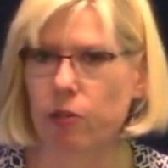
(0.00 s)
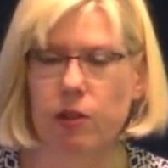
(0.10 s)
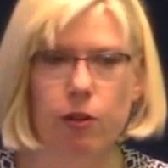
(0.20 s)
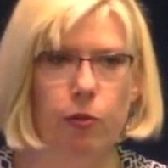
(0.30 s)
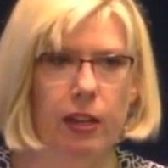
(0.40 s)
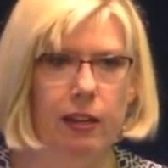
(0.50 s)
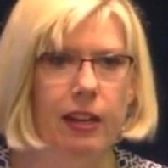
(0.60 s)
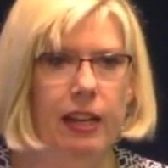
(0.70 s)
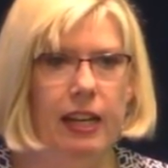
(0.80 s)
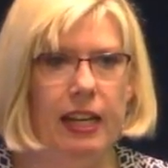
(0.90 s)
you know that
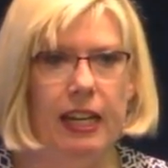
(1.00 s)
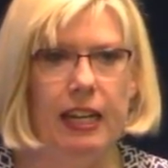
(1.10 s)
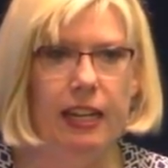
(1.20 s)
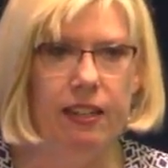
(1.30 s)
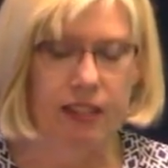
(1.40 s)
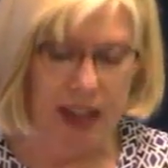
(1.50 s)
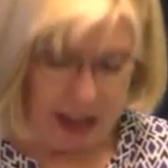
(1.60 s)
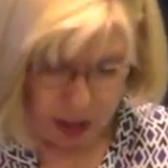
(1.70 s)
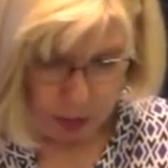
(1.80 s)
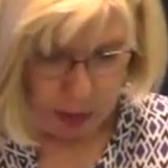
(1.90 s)
he is an
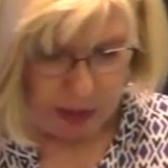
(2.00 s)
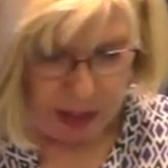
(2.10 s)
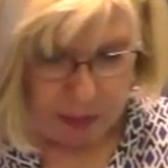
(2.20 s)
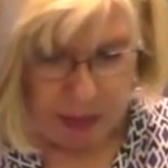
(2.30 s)
expert in